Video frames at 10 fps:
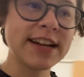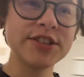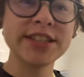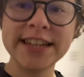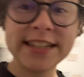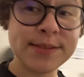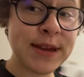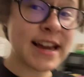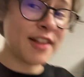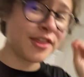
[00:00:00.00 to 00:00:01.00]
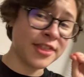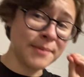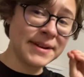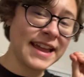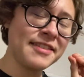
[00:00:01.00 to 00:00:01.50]
I just needed to make a
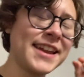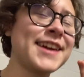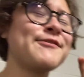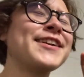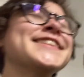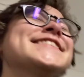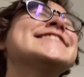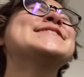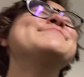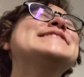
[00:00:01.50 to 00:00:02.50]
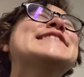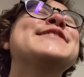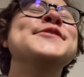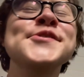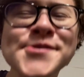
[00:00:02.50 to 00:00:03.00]
thumbnail and I wanted it to be a
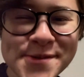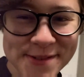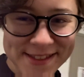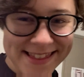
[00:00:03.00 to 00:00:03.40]
cool